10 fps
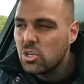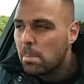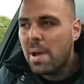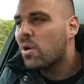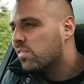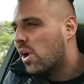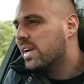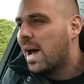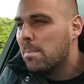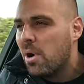you're better off
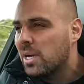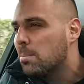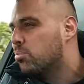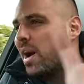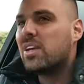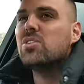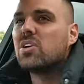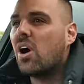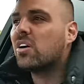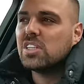going out and buying a brand new
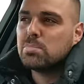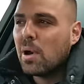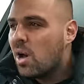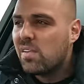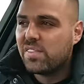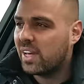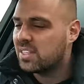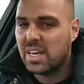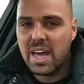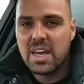car because it's
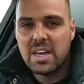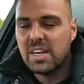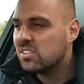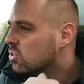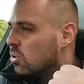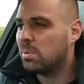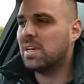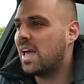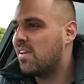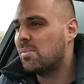perfect, yeah? It's not
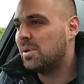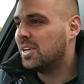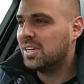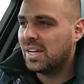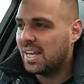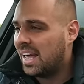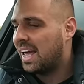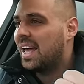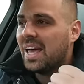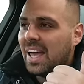been ever been in a
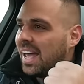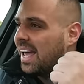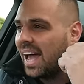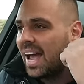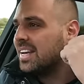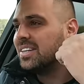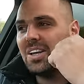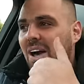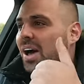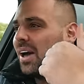hit. It ain't
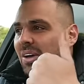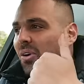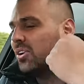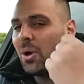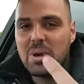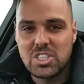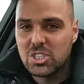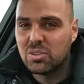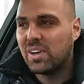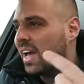got no
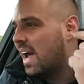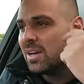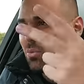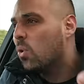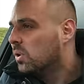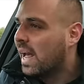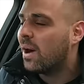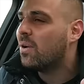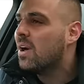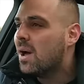issues with it. It ain't worn
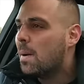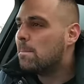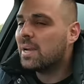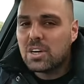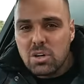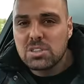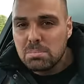out. But it costs